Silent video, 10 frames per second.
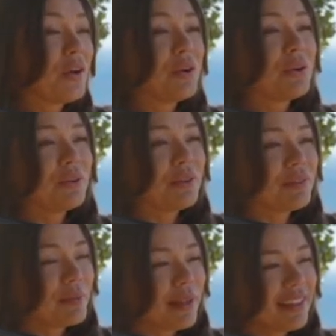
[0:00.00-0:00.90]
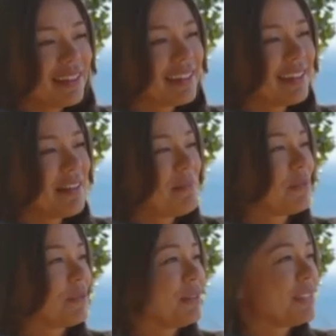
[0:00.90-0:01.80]
who have been
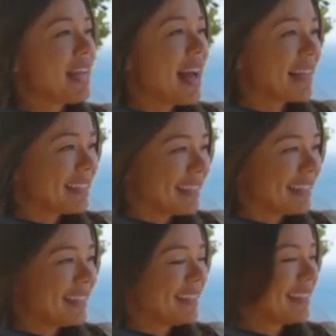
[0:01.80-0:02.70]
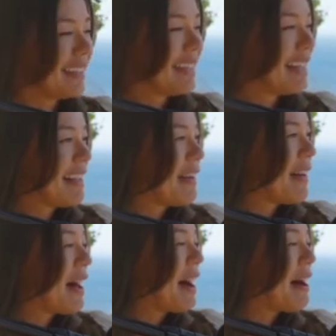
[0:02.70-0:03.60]
redacted,
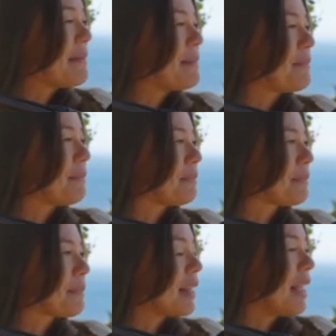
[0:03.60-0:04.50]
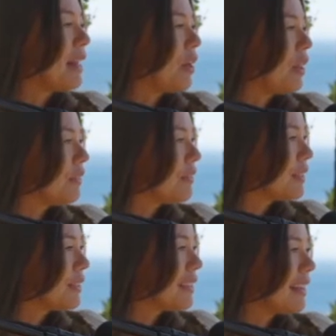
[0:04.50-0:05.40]
and all of
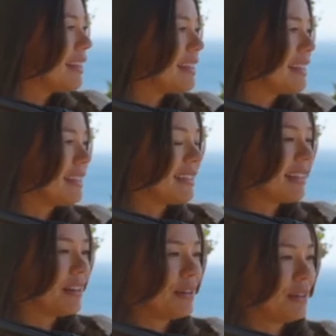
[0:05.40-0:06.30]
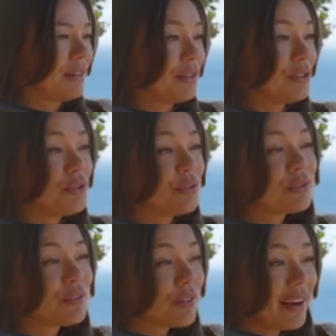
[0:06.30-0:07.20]
those scientists that are too
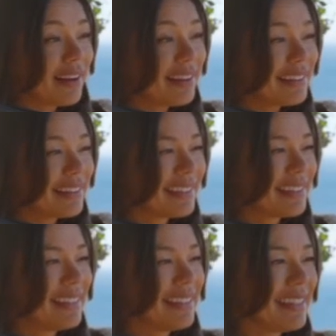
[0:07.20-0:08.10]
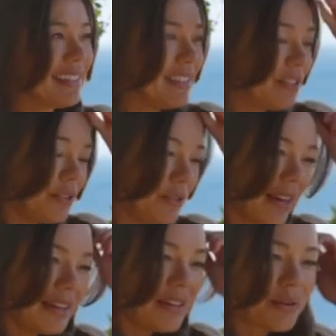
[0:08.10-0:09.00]
afraid to do
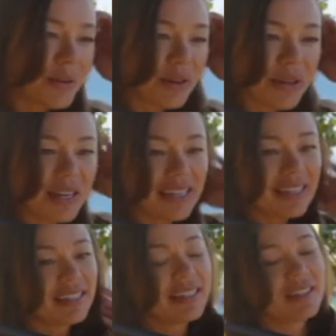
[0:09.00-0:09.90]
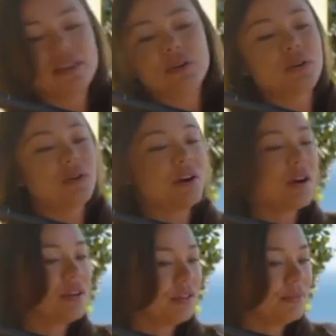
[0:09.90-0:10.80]
that inquiry or are